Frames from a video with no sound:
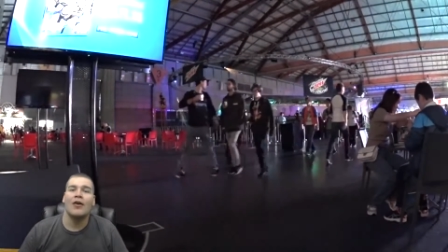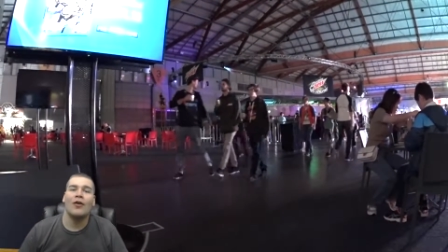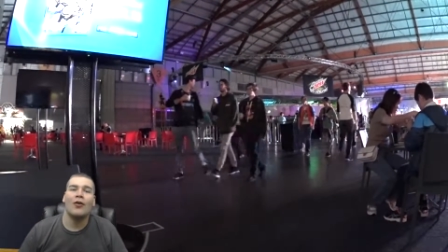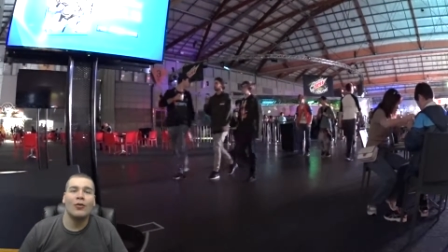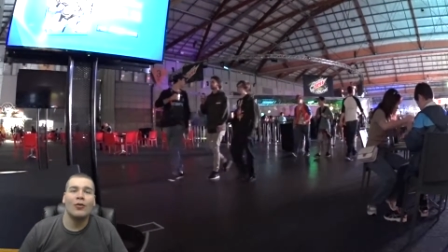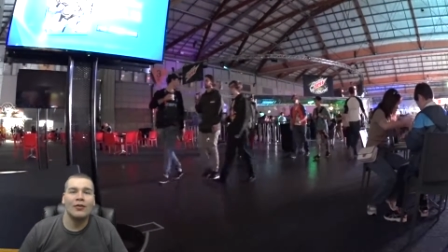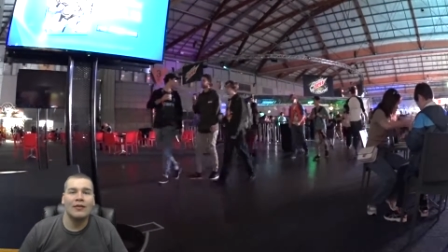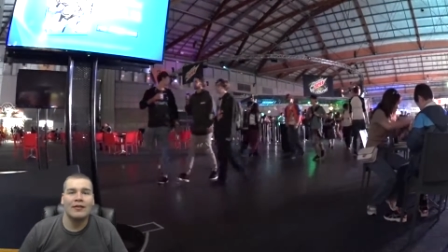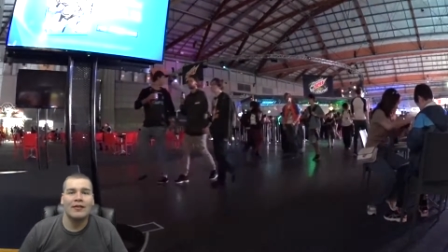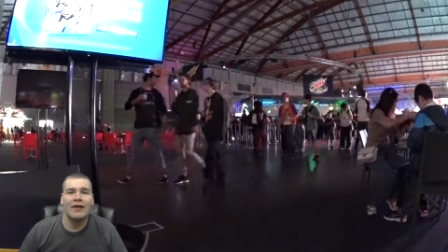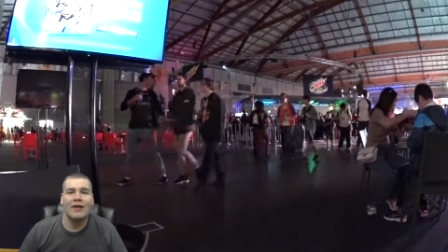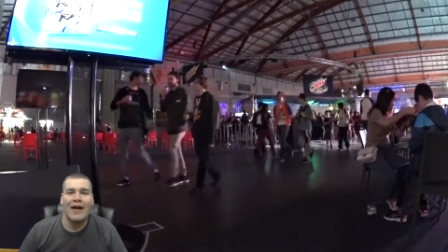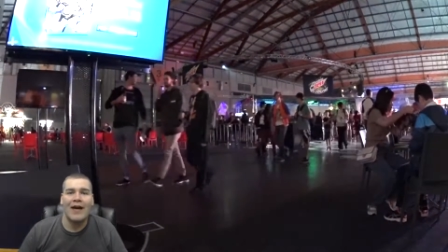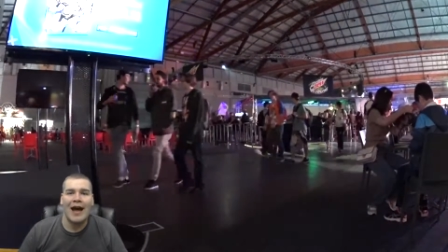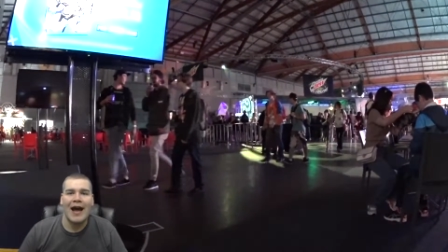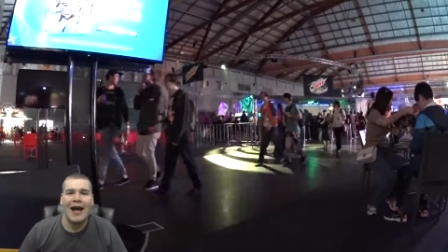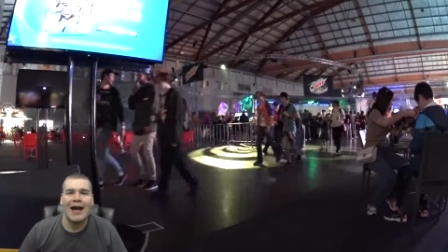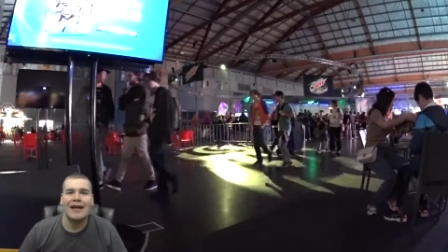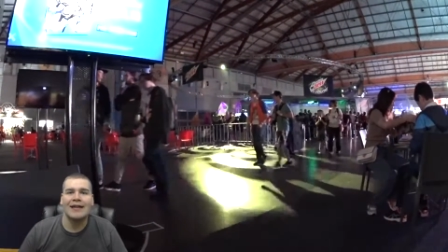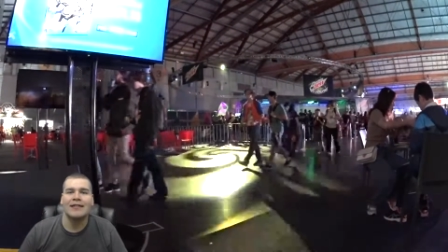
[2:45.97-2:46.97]
also
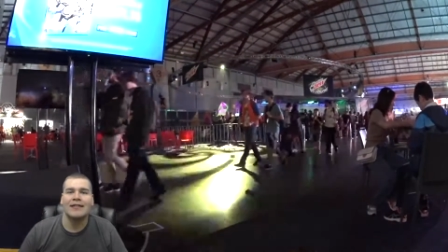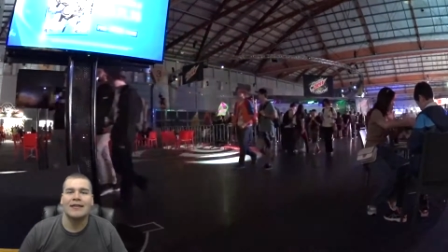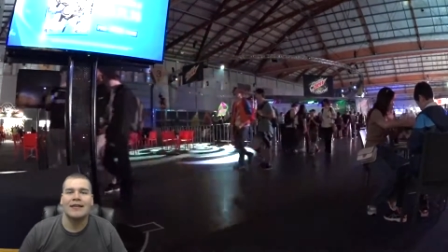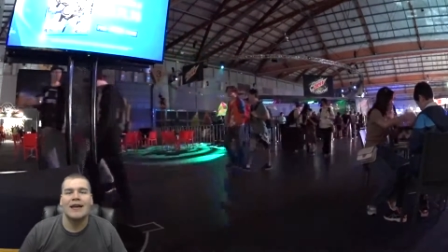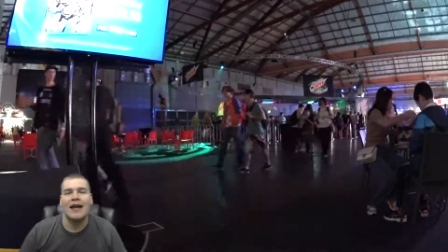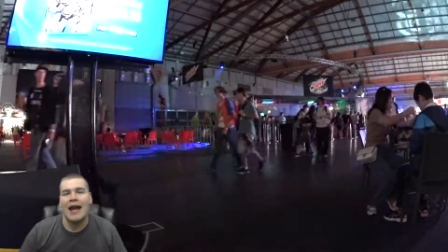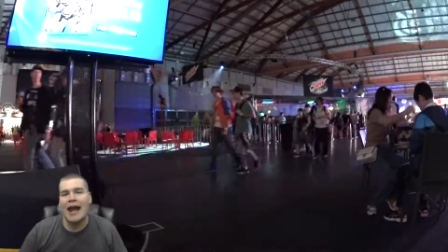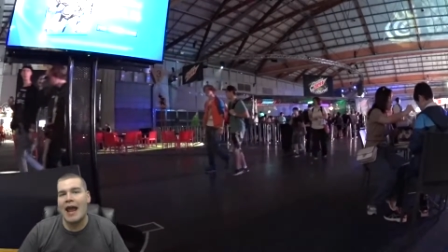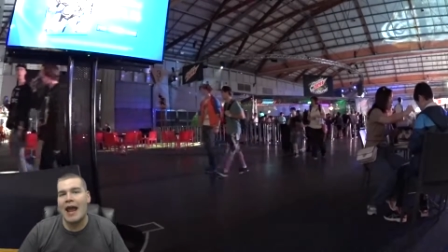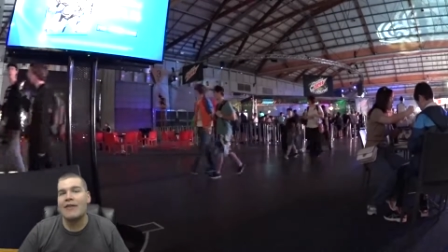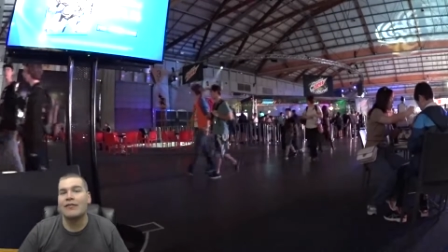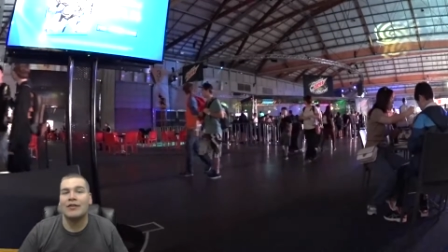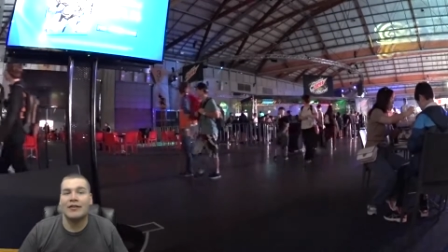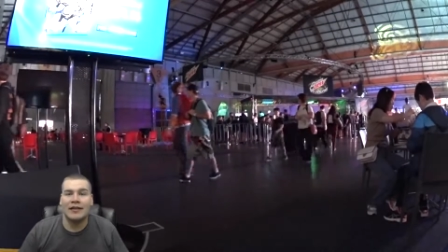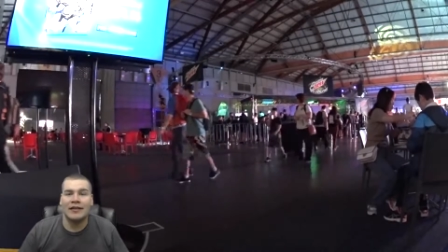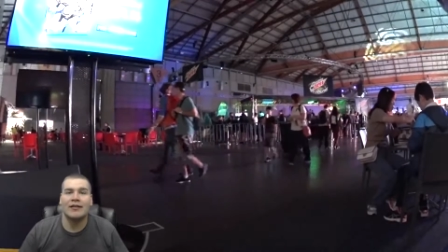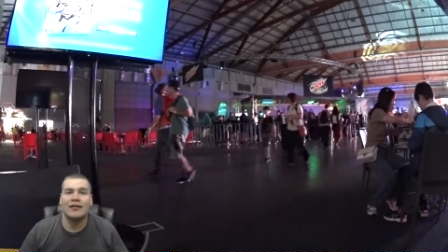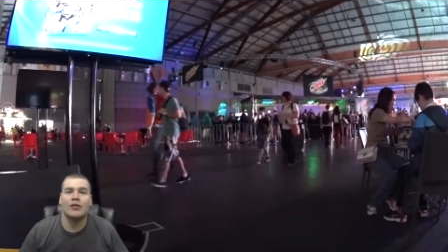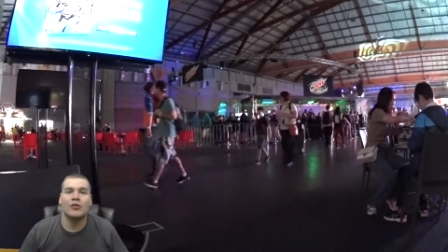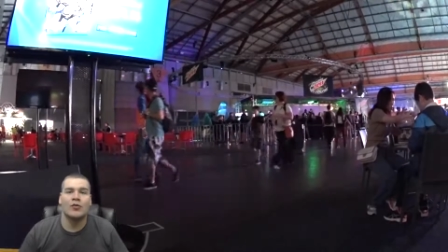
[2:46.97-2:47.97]
has
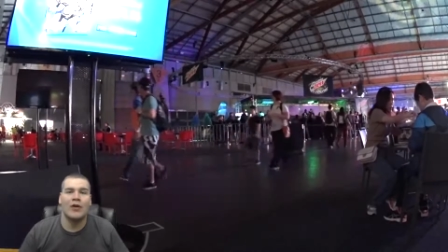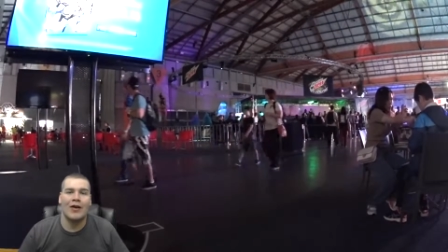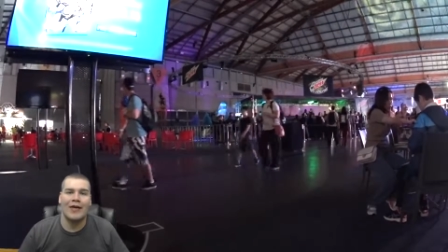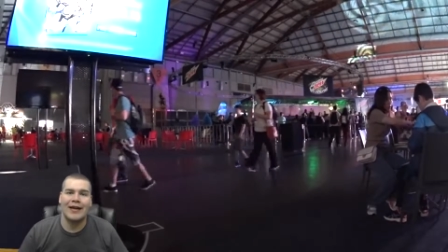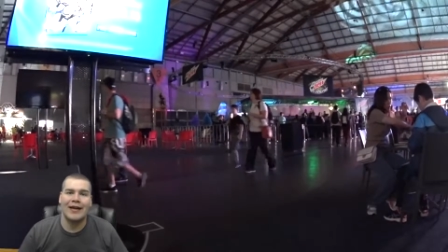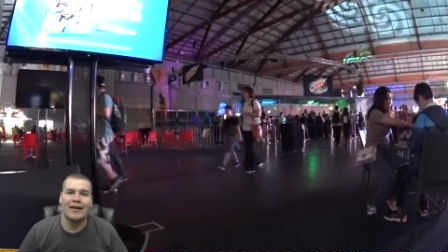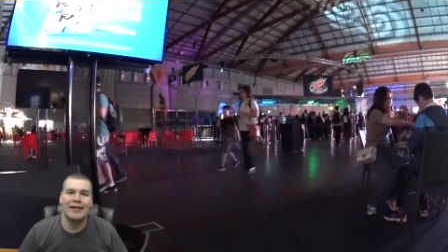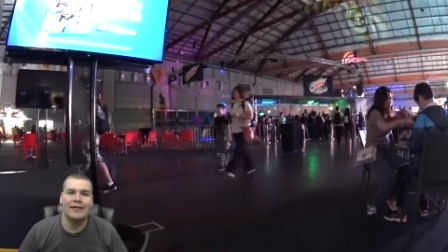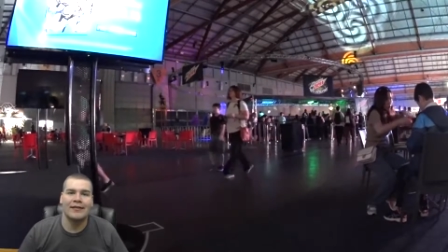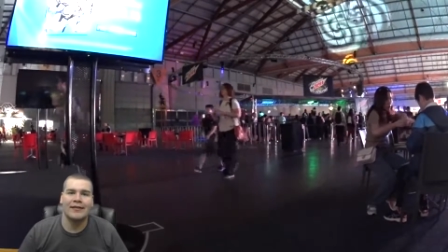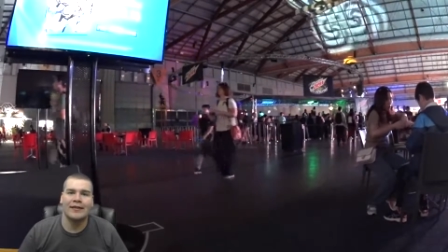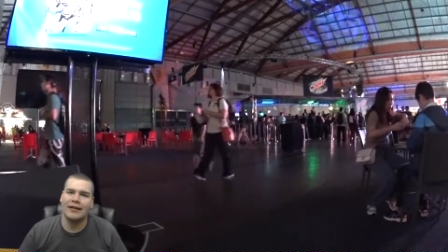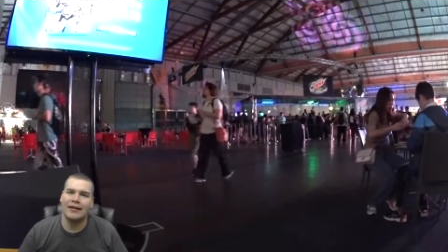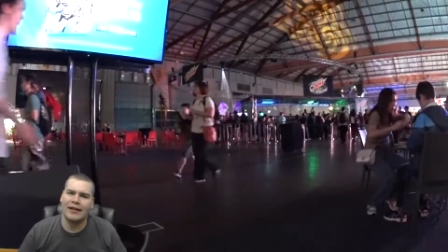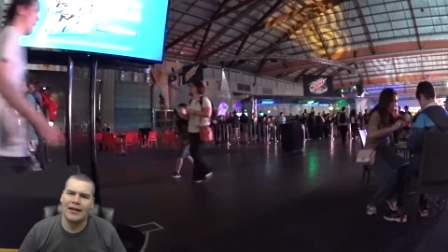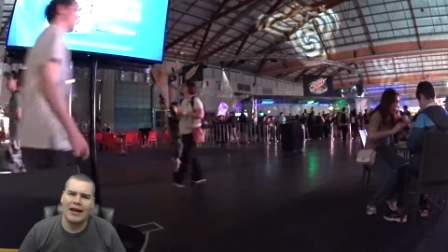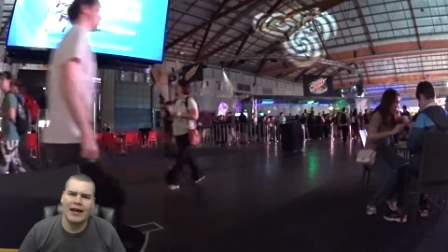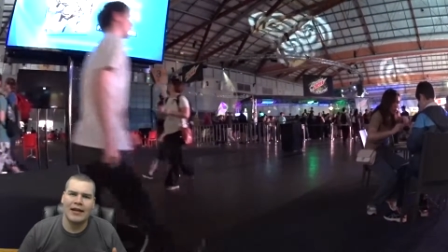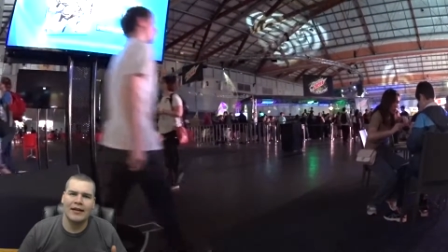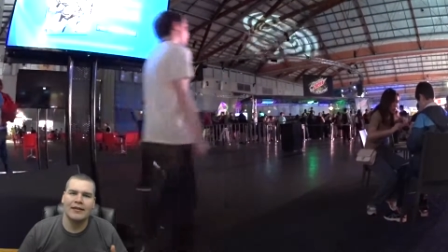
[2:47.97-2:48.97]
everything Square Enix in it.
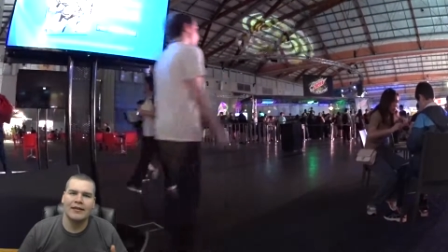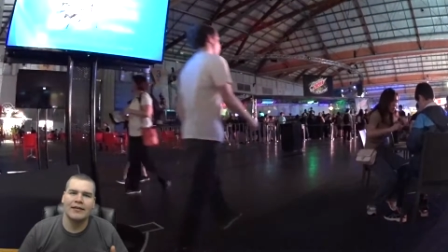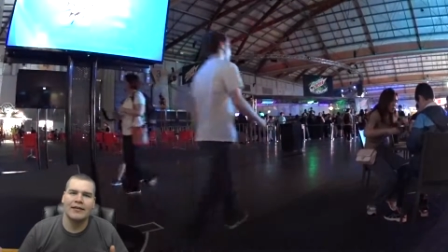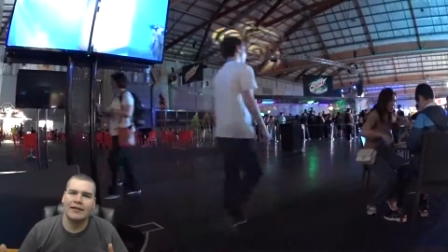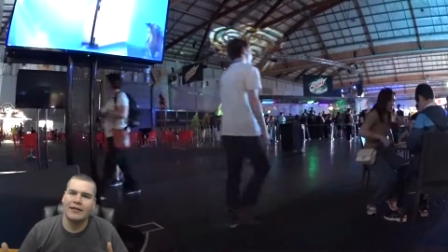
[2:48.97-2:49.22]
And